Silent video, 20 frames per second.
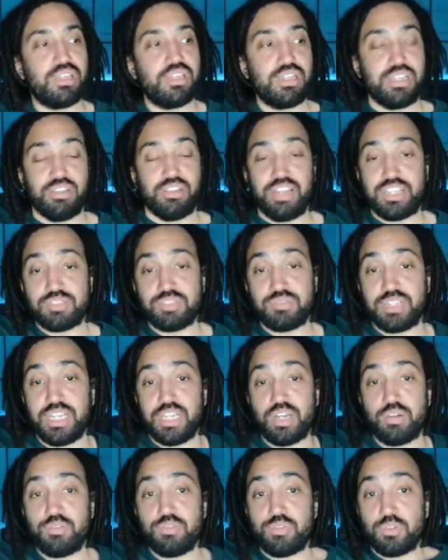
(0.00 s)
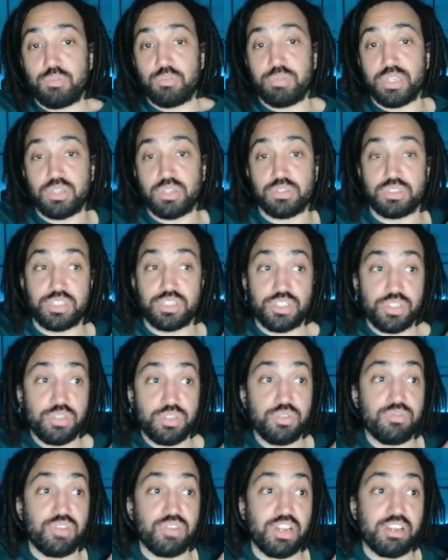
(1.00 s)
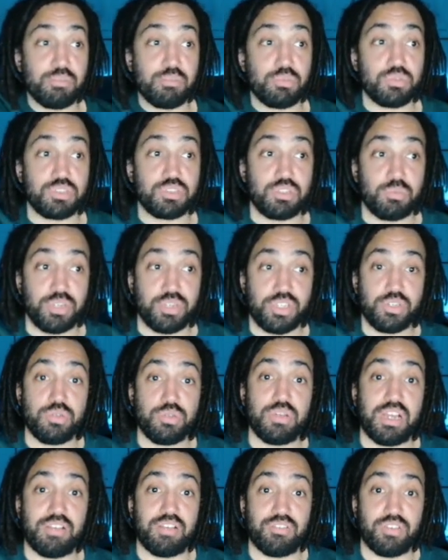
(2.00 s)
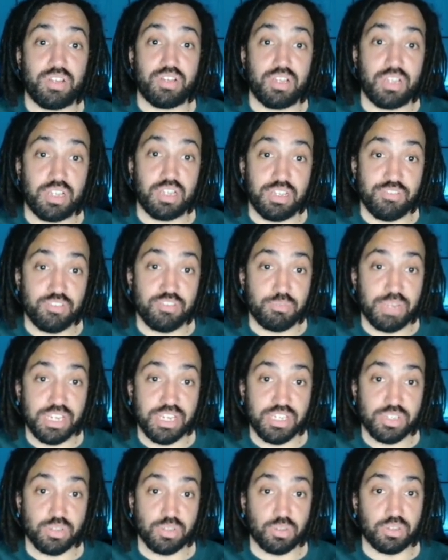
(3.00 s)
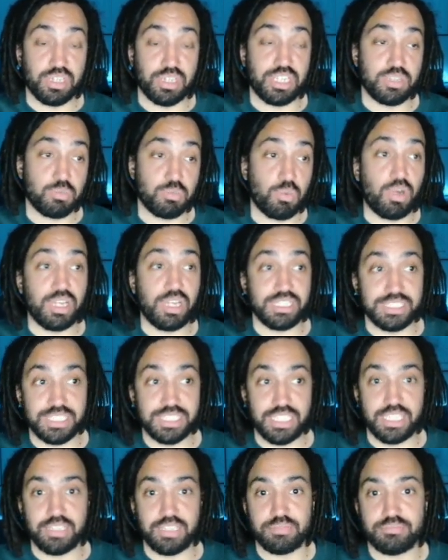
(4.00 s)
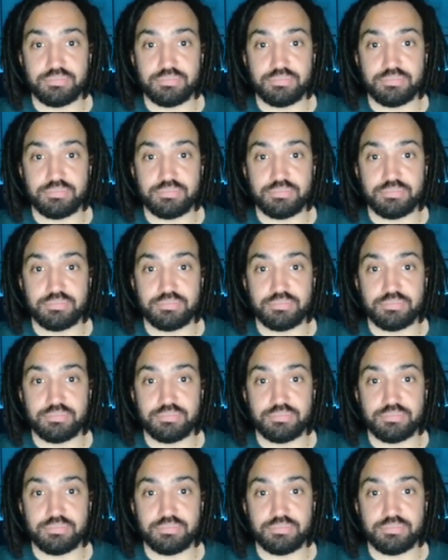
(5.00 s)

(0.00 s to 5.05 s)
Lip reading: Now that's really helpful because the two variables that we do have information on is y and t.